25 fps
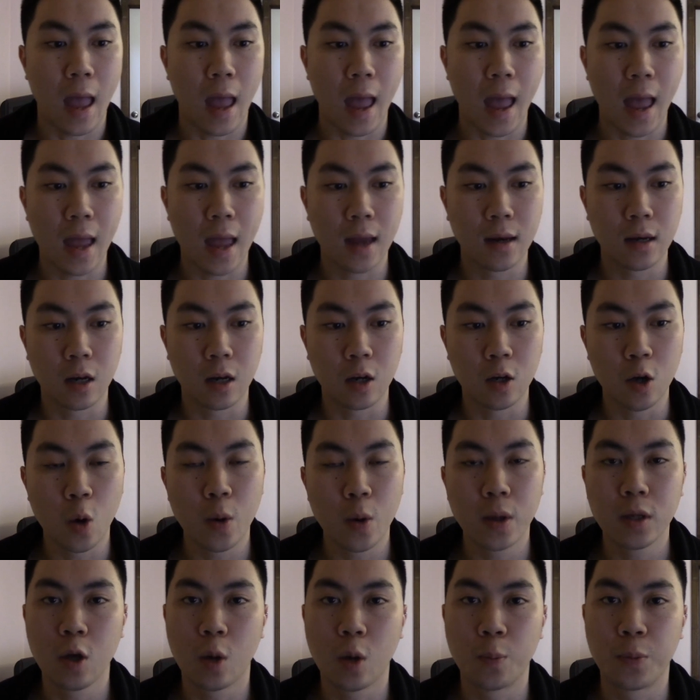And
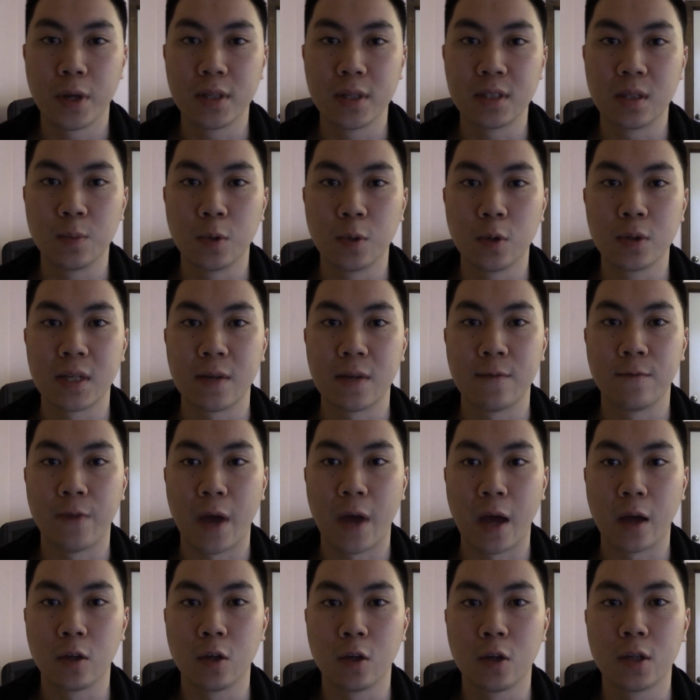knowing your principles and
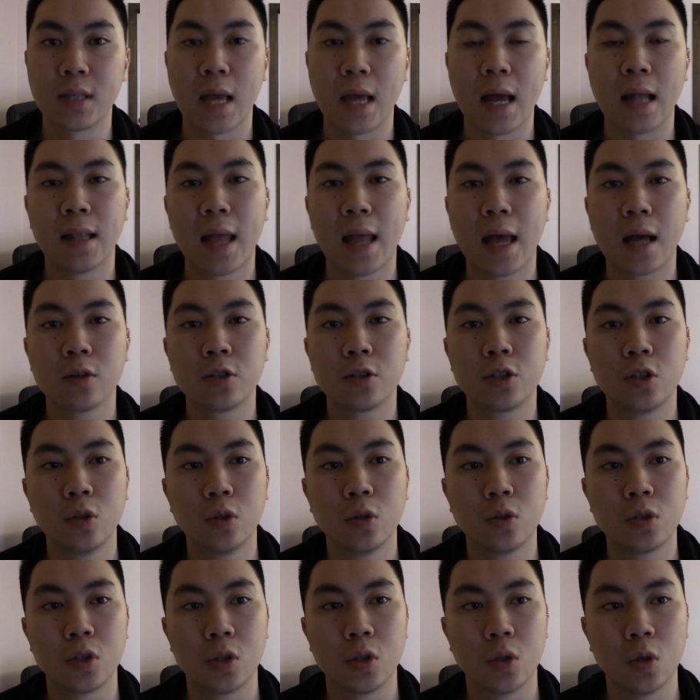values allows
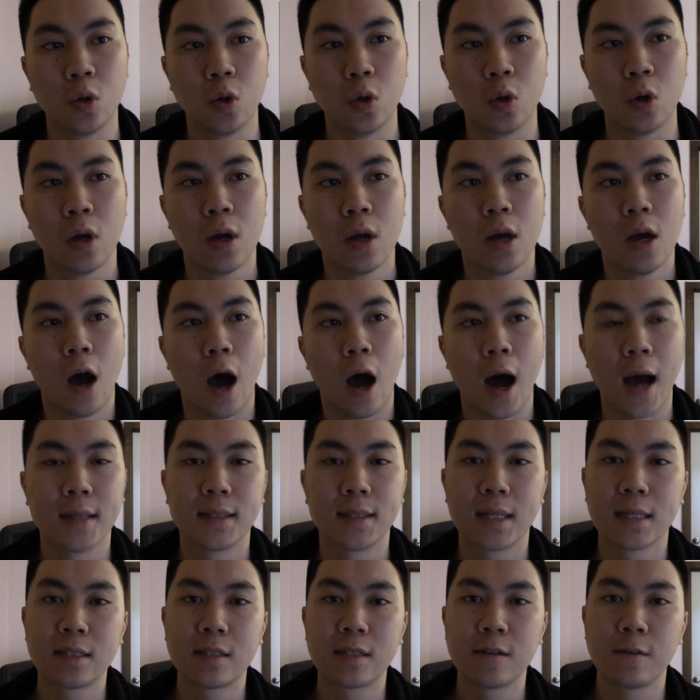you to
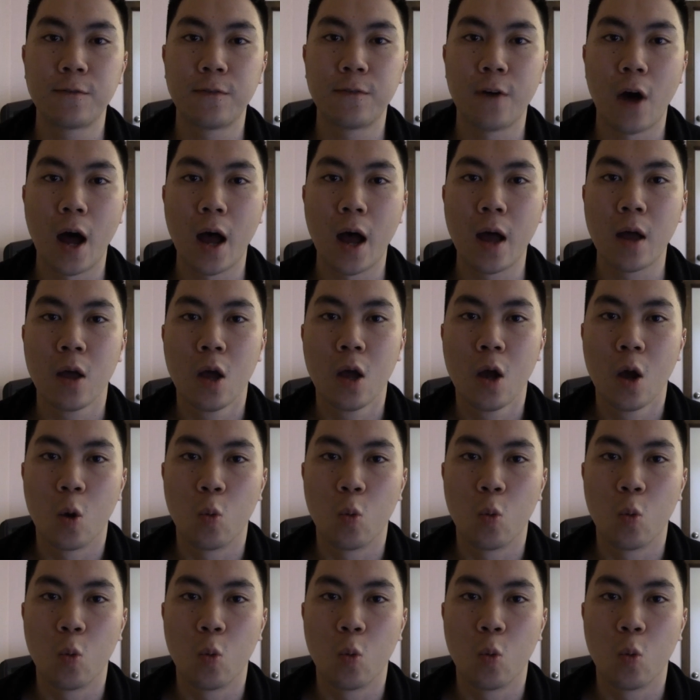identify